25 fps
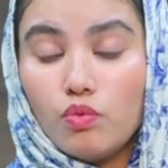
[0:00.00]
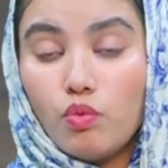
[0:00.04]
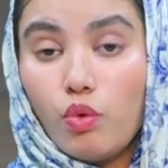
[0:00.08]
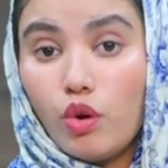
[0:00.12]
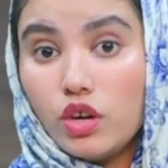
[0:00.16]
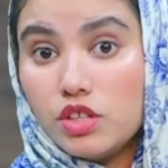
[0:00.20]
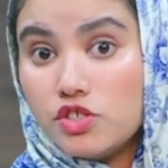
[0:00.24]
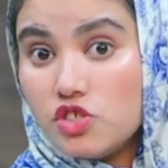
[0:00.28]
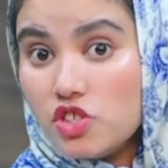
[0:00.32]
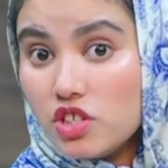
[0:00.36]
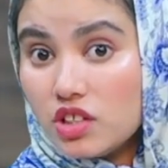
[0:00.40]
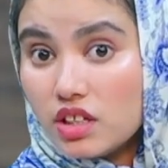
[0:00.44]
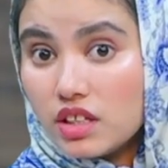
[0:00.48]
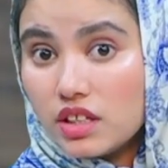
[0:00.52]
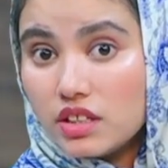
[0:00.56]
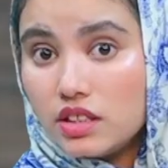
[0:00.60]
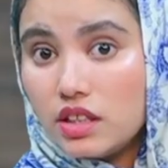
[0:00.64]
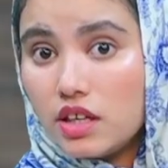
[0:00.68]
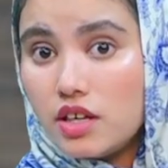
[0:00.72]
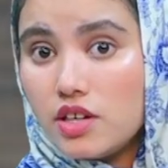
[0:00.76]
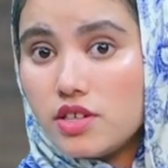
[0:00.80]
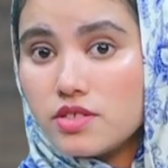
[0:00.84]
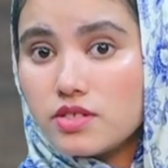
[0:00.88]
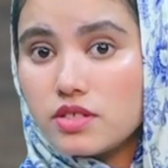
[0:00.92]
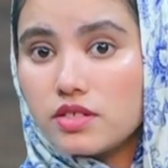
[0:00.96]
Watching
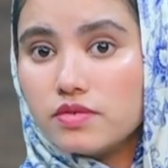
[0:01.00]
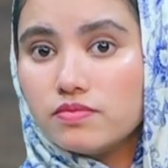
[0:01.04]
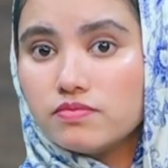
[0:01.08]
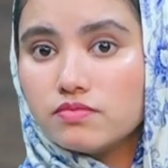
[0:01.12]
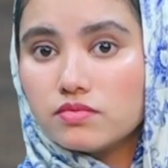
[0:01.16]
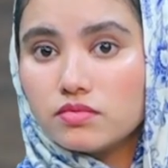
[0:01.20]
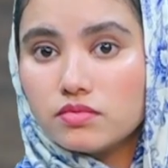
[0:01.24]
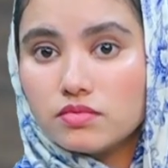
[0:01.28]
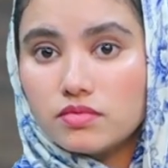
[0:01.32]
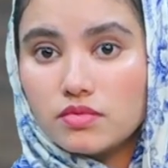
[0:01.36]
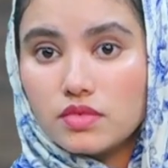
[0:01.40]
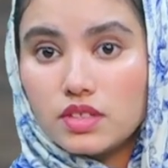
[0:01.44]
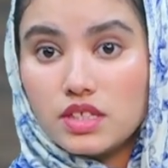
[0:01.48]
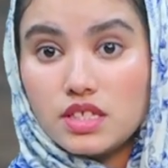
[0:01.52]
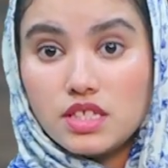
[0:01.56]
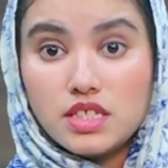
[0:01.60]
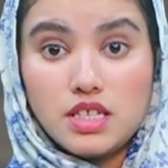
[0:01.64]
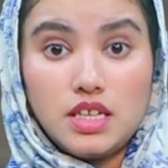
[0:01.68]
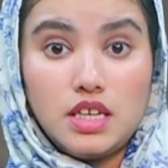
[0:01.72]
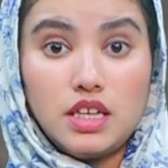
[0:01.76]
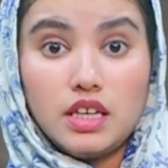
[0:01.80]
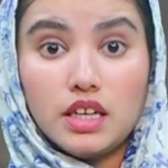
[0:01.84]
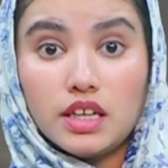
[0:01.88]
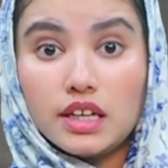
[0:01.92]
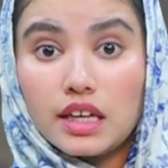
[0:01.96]
others,
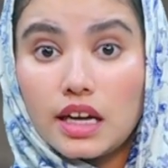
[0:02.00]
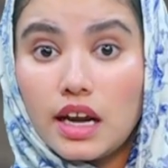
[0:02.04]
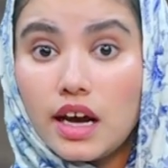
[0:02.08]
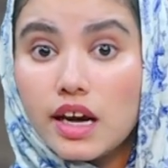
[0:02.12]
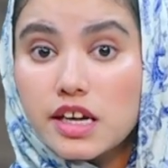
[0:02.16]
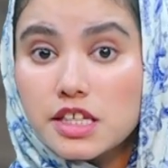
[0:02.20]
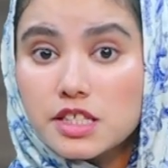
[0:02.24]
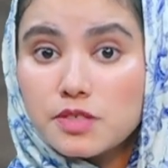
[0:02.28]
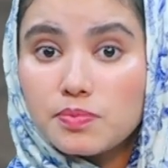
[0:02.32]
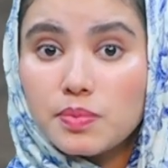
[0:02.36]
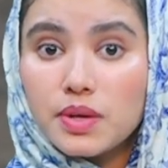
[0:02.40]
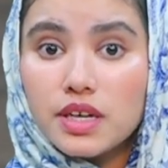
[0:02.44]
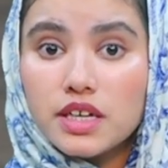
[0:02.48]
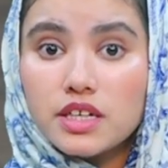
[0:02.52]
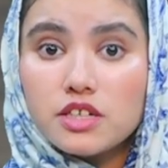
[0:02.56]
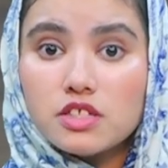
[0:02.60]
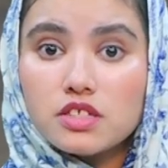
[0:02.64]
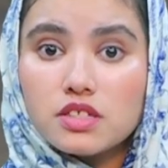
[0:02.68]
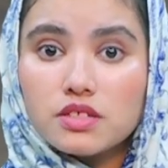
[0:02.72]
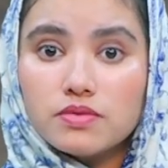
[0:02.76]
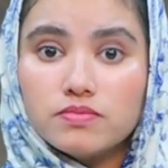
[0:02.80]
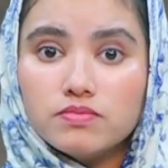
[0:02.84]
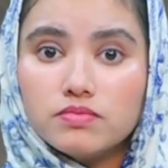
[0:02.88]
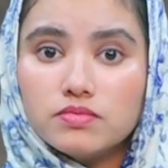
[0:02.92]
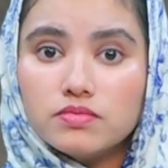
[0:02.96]
seeing
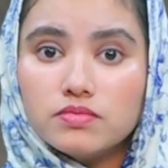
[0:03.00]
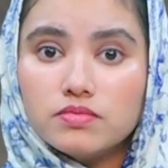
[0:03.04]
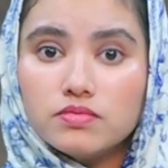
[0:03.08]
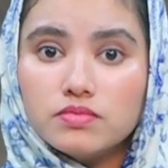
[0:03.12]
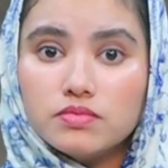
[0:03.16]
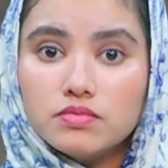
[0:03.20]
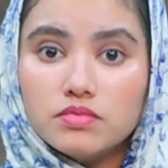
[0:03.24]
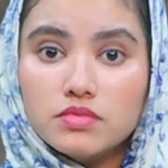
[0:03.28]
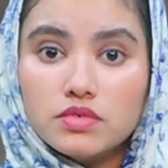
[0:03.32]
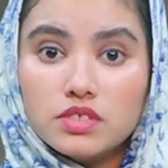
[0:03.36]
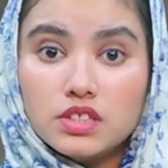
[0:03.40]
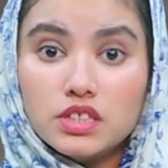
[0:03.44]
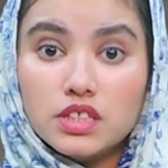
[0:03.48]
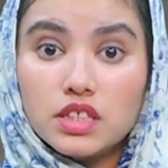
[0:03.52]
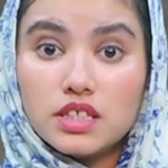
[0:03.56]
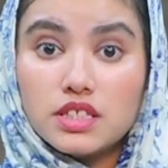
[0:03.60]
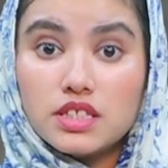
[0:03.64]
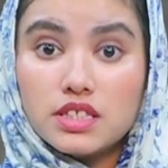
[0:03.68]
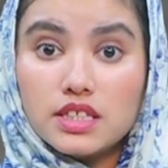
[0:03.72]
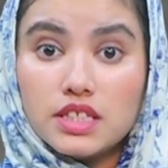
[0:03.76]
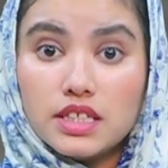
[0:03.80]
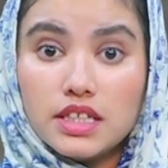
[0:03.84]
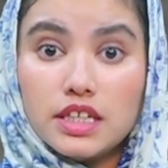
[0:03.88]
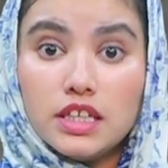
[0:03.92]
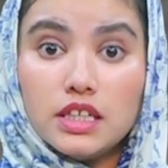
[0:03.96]
classmates
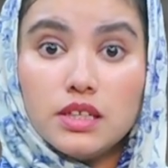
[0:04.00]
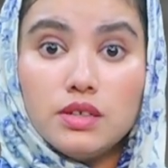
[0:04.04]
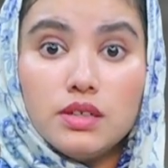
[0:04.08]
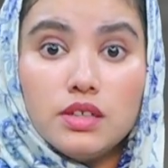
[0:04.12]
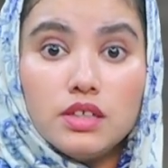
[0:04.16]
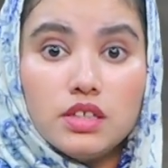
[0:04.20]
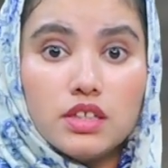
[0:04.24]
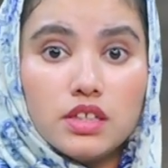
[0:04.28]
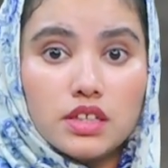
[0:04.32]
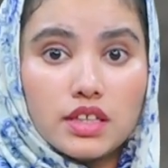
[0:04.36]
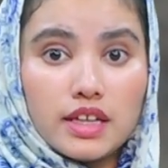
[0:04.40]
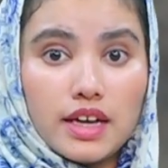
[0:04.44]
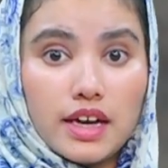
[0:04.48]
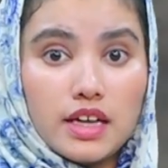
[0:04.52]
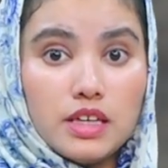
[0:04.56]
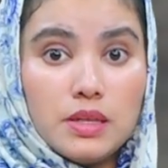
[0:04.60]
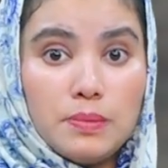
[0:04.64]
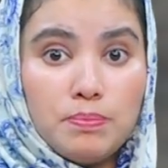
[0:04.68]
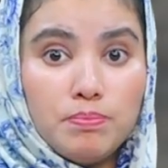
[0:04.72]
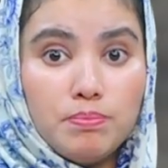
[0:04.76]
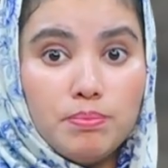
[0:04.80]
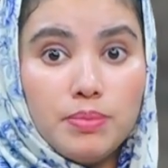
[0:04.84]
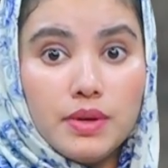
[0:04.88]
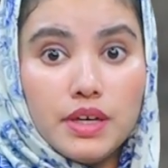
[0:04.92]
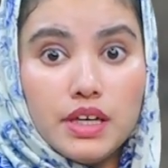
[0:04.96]
succeed
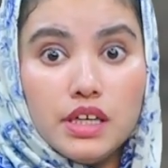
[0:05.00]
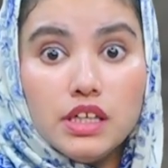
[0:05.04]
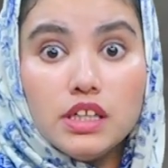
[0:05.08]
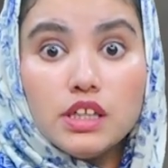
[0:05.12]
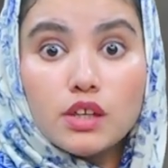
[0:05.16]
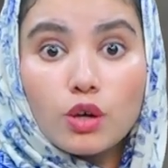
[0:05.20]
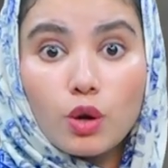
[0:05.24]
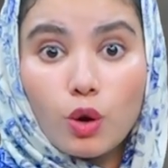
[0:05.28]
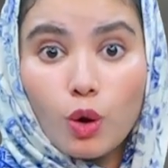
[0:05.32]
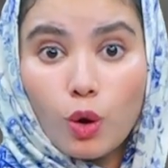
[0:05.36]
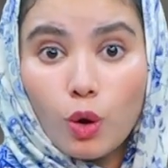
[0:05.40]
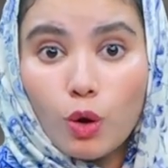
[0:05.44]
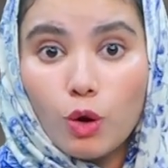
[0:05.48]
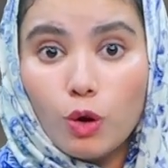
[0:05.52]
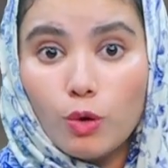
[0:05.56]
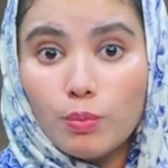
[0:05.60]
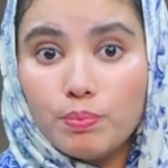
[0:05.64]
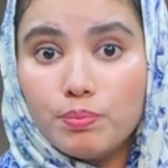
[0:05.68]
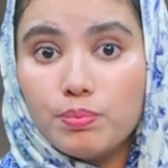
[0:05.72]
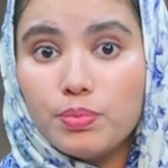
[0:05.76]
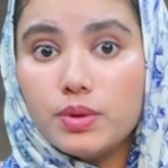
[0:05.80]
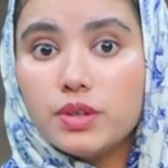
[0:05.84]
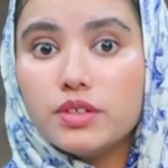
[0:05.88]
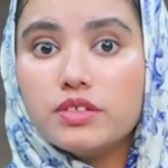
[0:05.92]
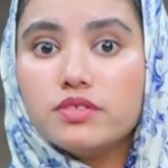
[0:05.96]
can build
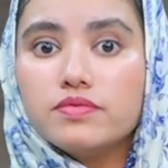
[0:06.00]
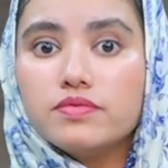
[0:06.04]
hope.